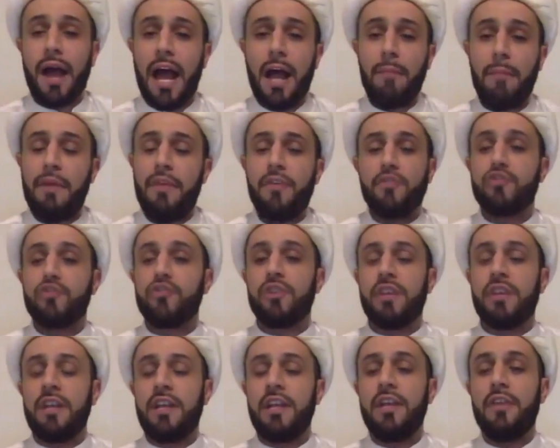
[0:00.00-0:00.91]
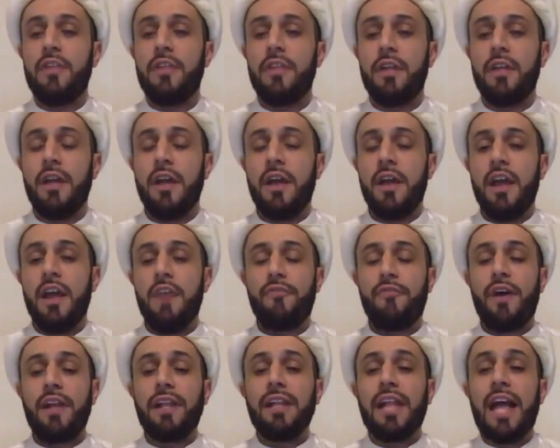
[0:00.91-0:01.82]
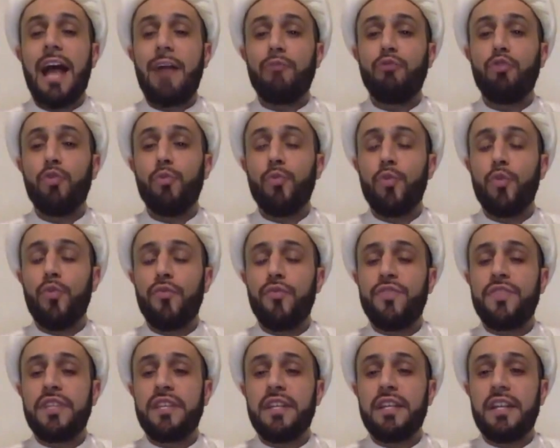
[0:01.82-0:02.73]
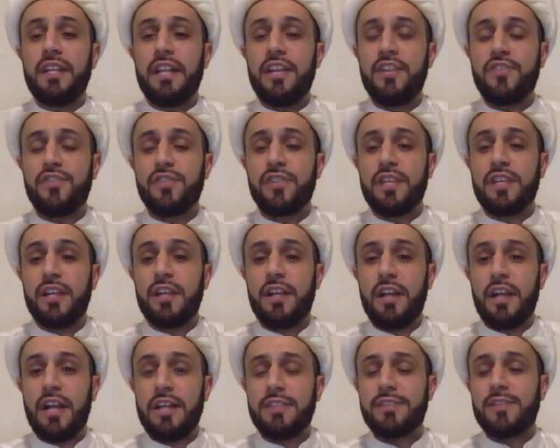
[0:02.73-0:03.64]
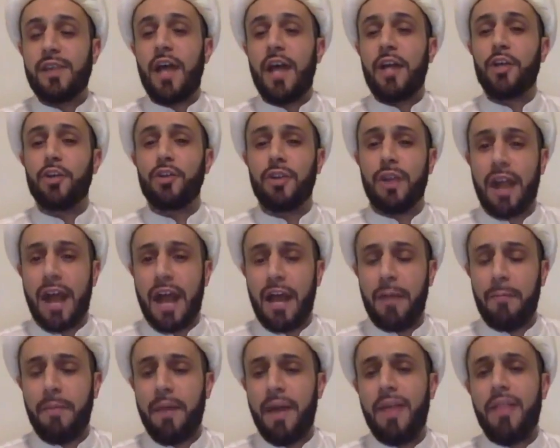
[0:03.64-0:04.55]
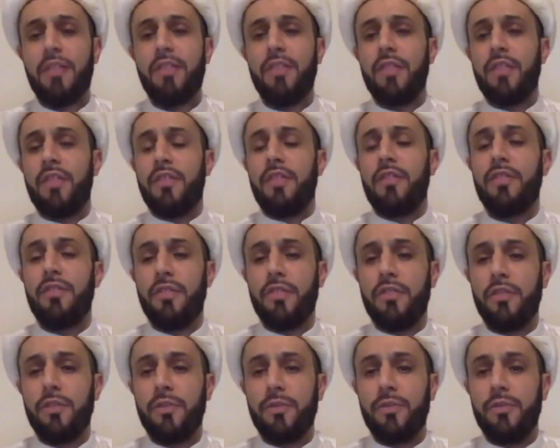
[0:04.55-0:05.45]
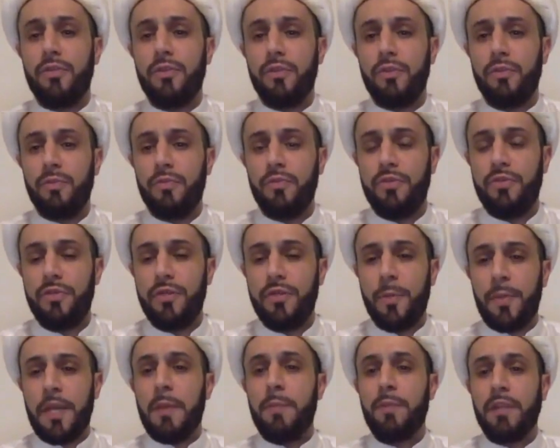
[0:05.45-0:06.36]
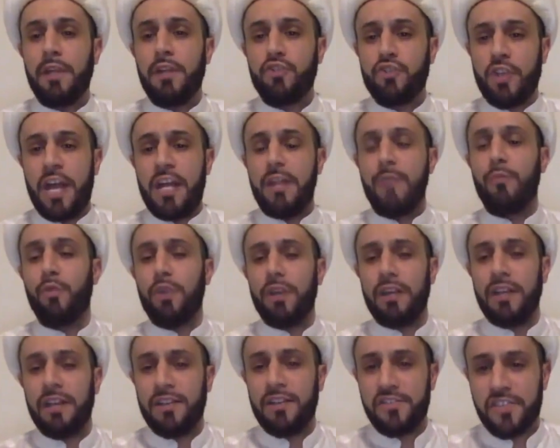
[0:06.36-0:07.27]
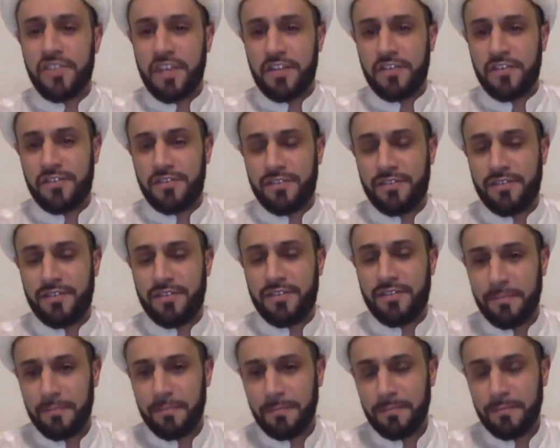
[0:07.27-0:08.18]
rahmah, there's if Allah removed His entire rahmah, the people in Jahannam wouldn't exist.